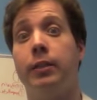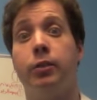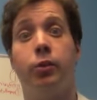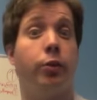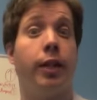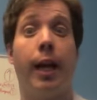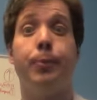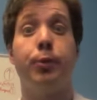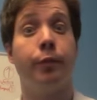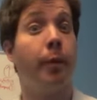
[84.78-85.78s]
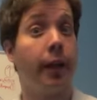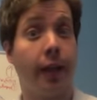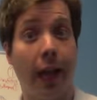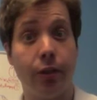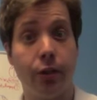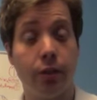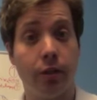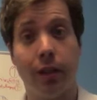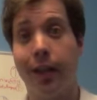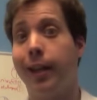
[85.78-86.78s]
certain types of
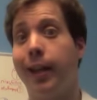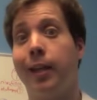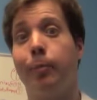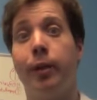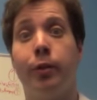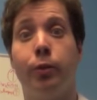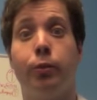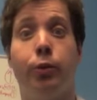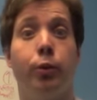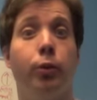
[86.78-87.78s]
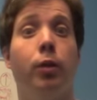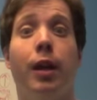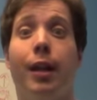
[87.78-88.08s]
medications. It can be due to